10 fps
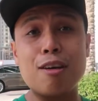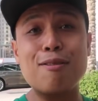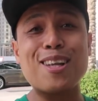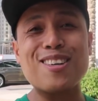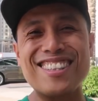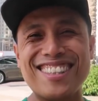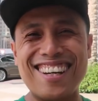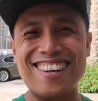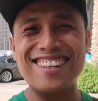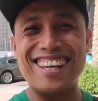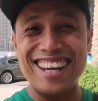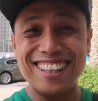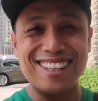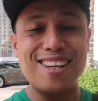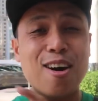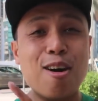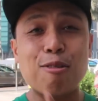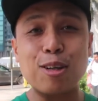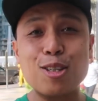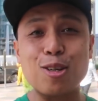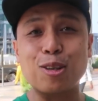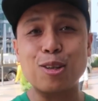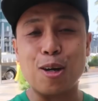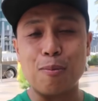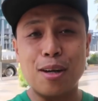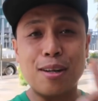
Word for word: 7,380 for the short term.